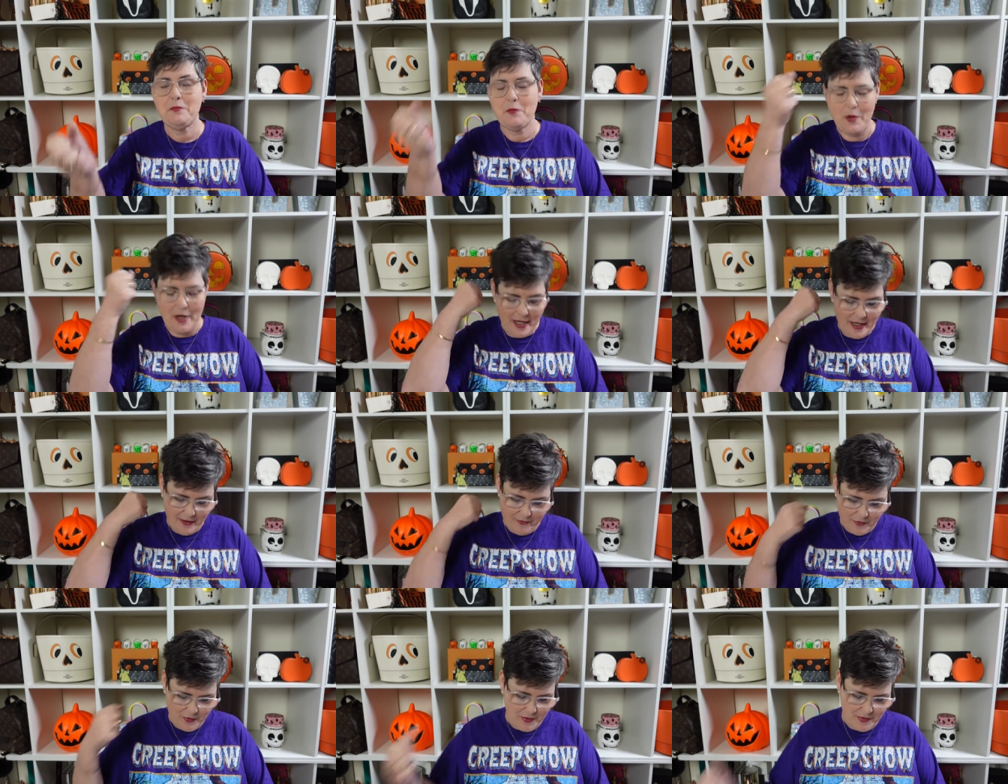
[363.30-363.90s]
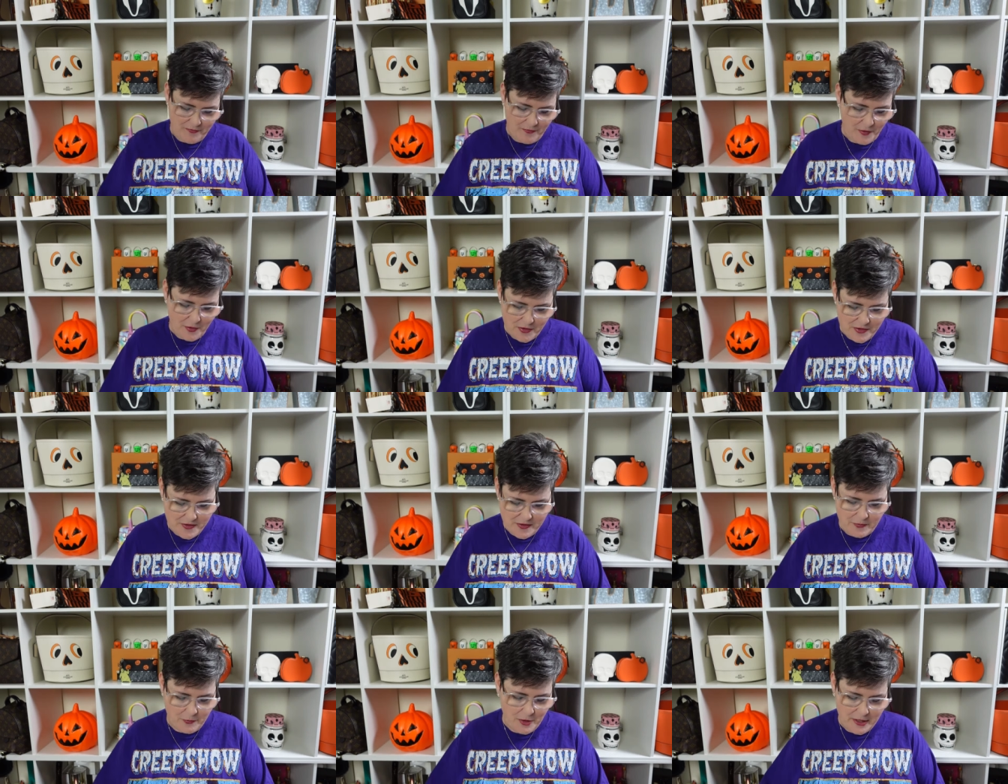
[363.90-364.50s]
whatever the
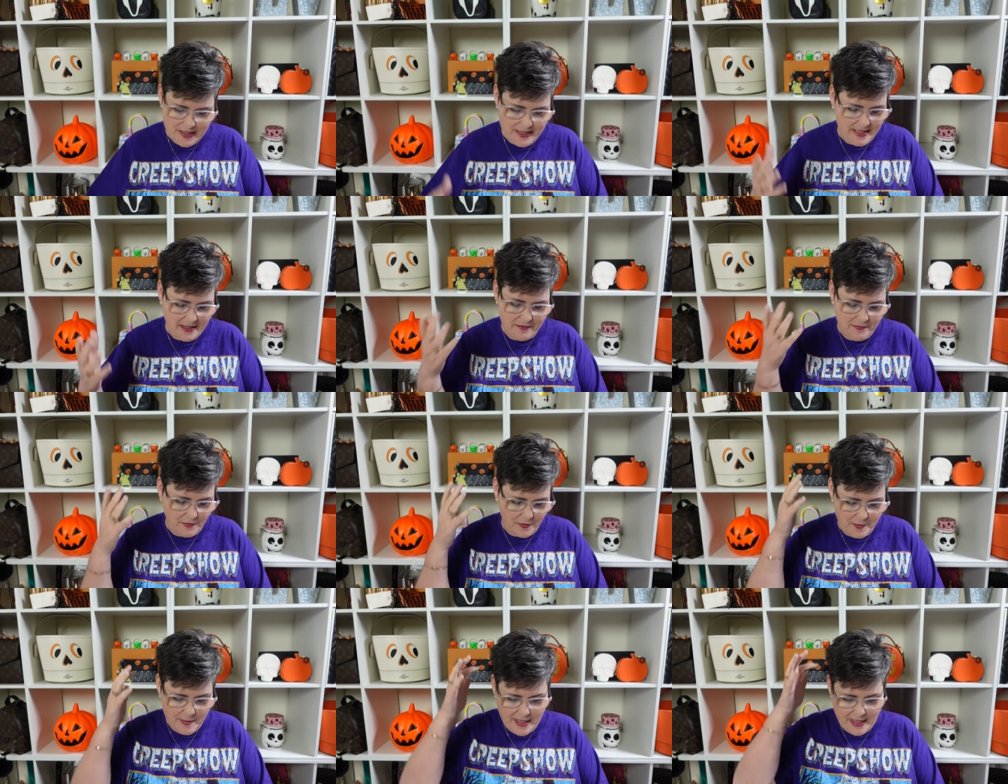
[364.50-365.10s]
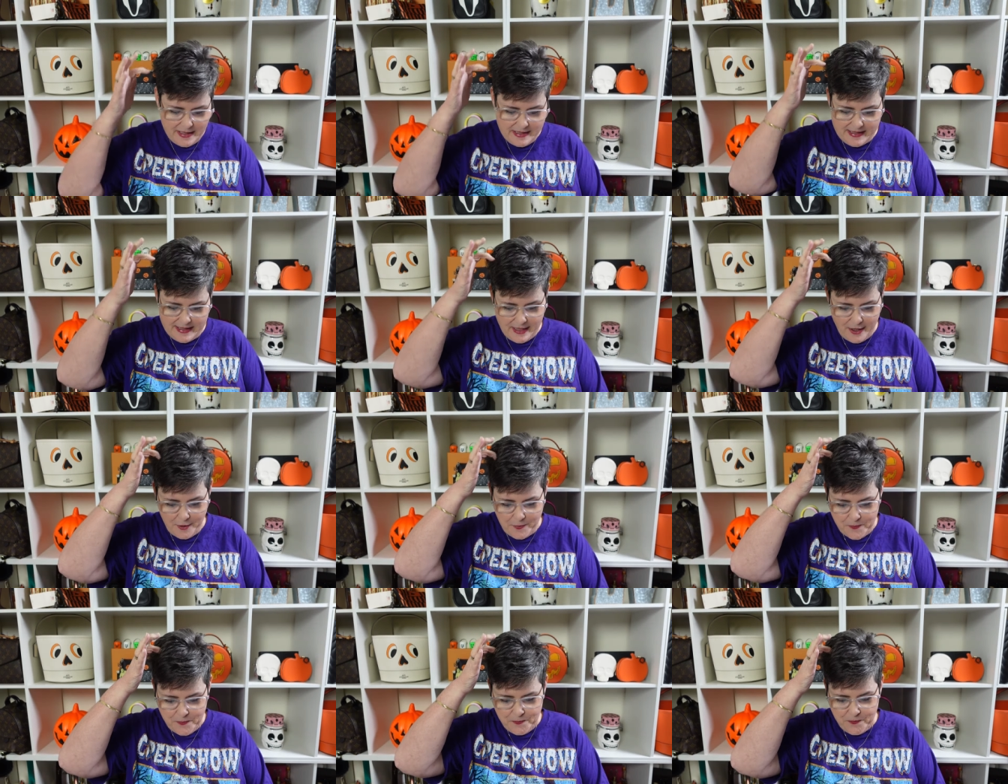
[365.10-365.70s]
first one did for me.
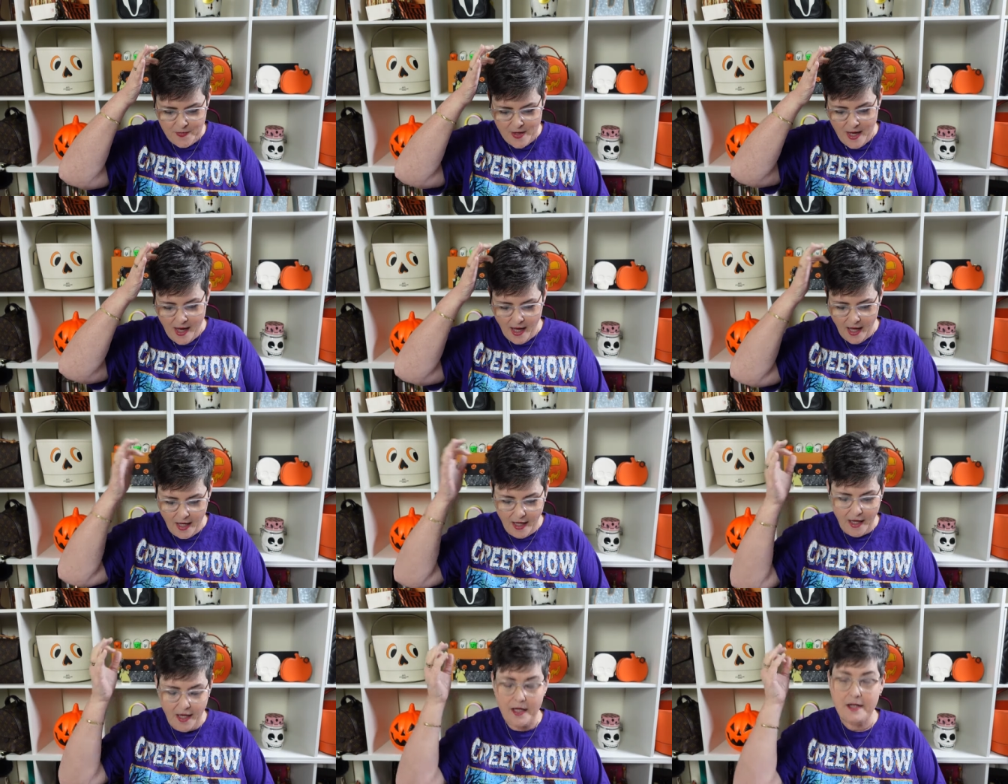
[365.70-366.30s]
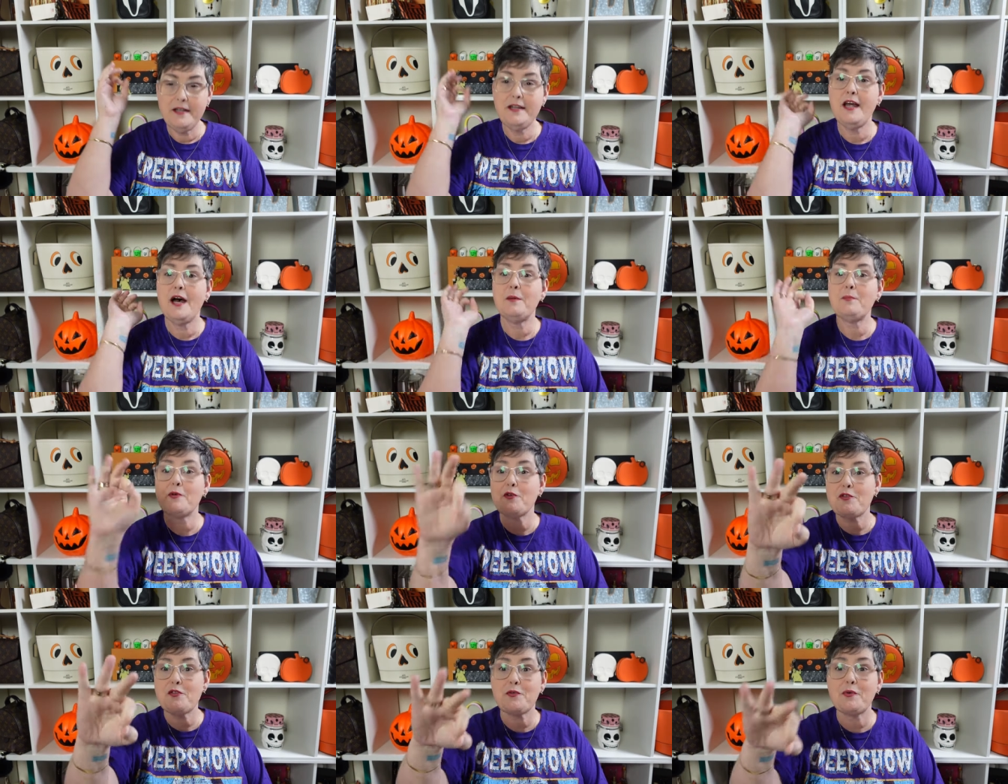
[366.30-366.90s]
So,
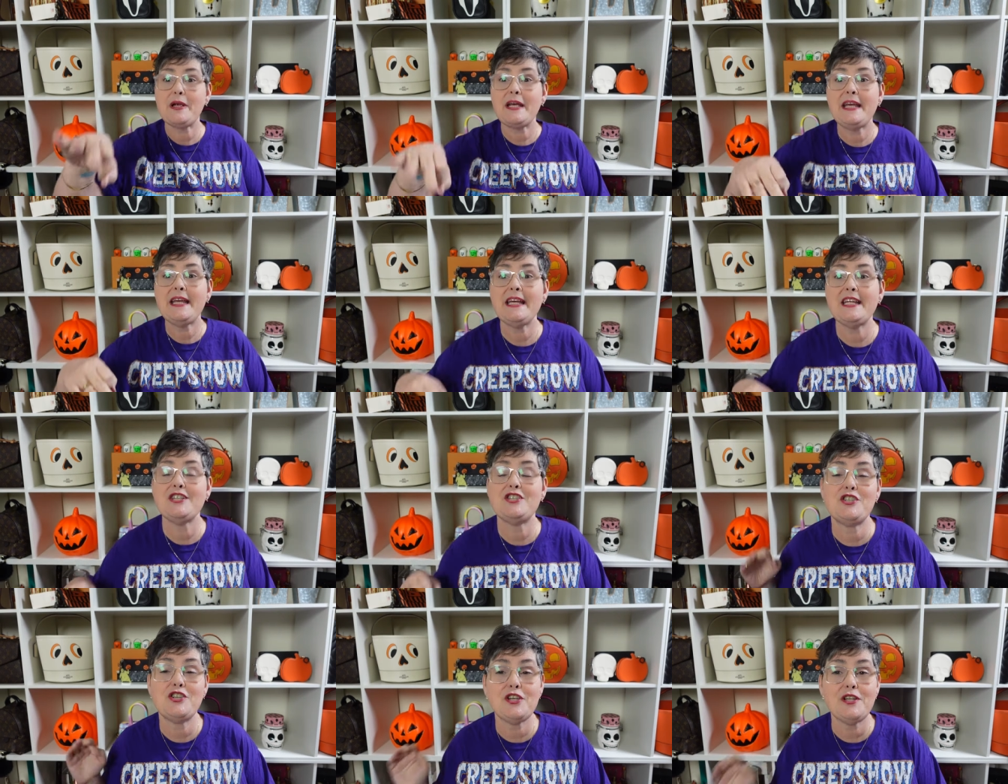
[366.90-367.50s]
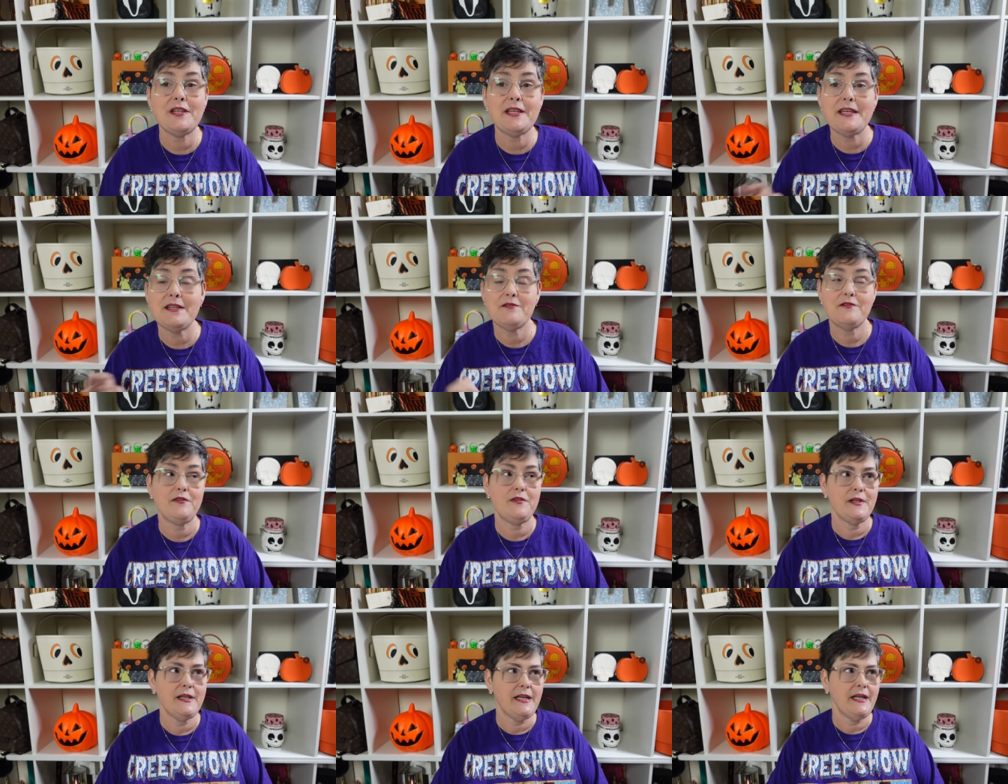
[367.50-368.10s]
number three, Gillian
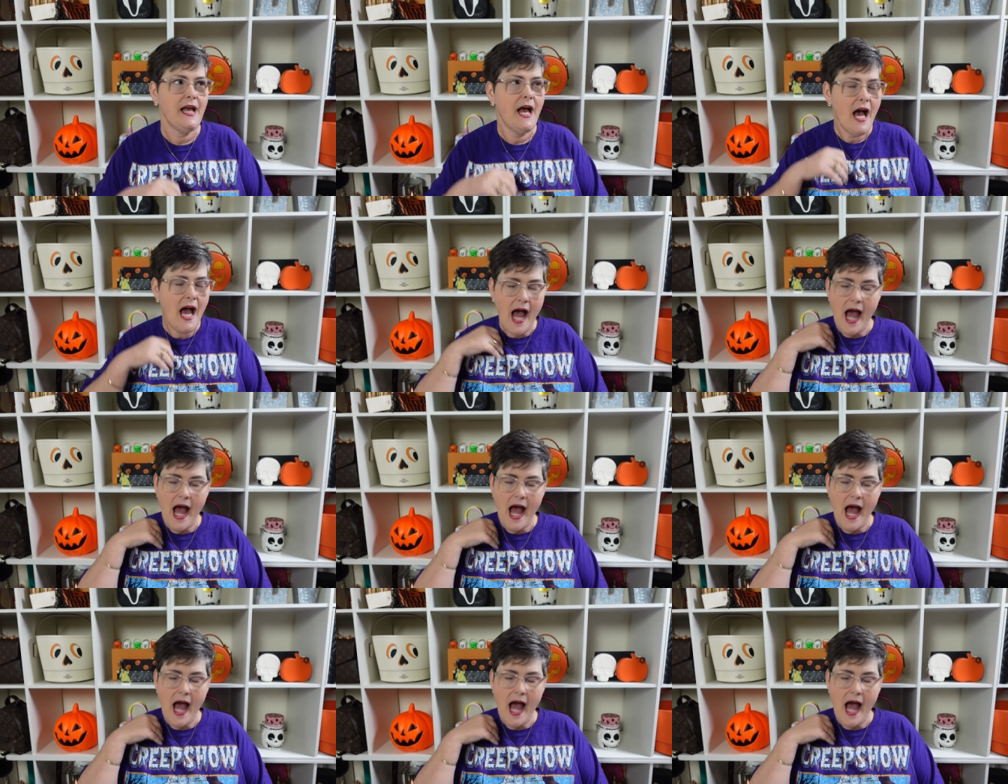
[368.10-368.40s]
Flynn.